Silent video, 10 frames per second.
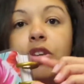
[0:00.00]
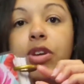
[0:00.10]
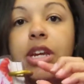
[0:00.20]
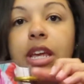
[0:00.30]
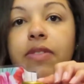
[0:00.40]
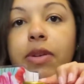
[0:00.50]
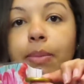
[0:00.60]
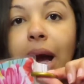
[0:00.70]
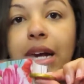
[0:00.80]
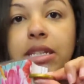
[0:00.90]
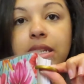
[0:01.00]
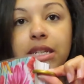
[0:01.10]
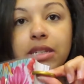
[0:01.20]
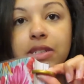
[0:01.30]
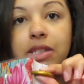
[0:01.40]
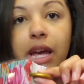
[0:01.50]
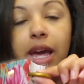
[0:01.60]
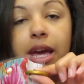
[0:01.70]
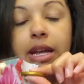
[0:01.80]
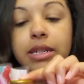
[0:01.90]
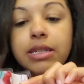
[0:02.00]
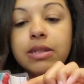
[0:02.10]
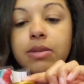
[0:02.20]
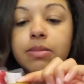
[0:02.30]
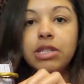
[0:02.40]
You can even buy disc, and you